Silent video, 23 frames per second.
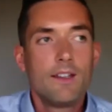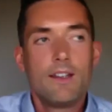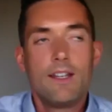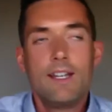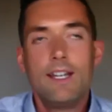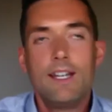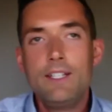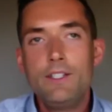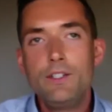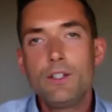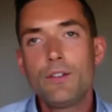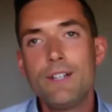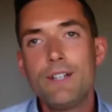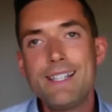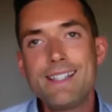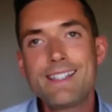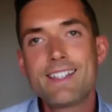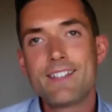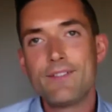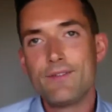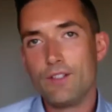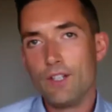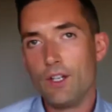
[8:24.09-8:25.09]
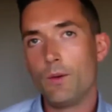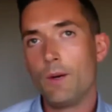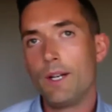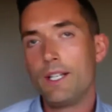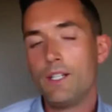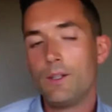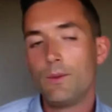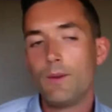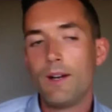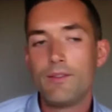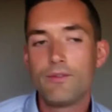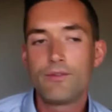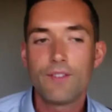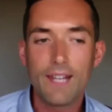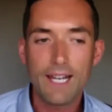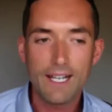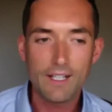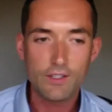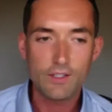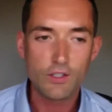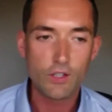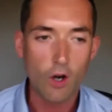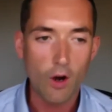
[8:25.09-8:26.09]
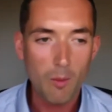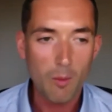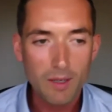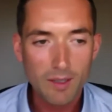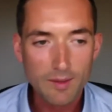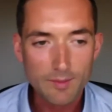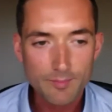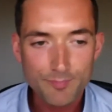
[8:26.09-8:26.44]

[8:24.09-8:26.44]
In your interview, when you went for that job,